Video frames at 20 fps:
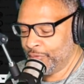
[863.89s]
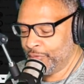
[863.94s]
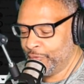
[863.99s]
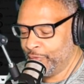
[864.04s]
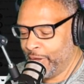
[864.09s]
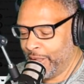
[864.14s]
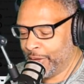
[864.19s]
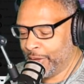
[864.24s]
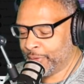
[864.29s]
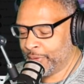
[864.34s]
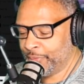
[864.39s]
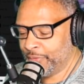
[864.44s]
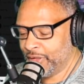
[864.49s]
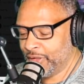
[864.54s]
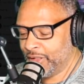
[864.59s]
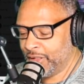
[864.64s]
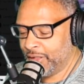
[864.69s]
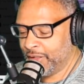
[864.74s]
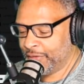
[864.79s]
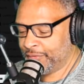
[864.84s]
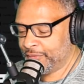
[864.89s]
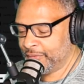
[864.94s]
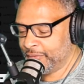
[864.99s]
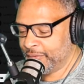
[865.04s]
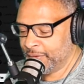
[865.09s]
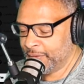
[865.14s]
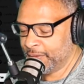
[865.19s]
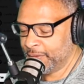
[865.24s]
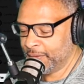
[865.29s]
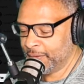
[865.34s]
Welcome, love.
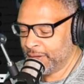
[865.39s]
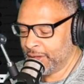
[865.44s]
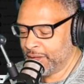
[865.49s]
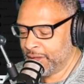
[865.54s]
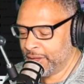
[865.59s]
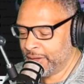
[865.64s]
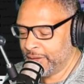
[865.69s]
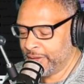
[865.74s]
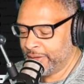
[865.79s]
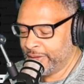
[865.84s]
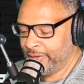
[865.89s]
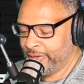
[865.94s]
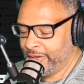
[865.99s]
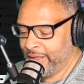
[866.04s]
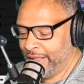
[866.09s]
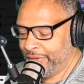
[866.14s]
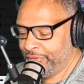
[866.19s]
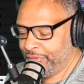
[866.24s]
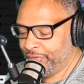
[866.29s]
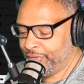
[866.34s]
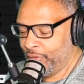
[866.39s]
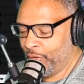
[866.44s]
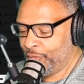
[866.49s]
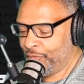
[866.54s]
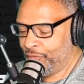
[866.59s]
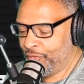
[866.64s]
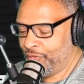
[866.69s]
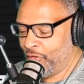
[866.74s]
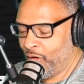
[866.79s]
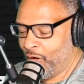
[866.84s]
That's so
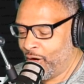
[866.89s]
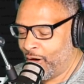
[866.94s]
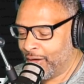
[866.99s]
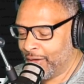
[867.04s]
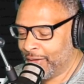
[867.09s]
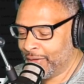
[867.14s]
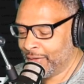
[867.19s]
far.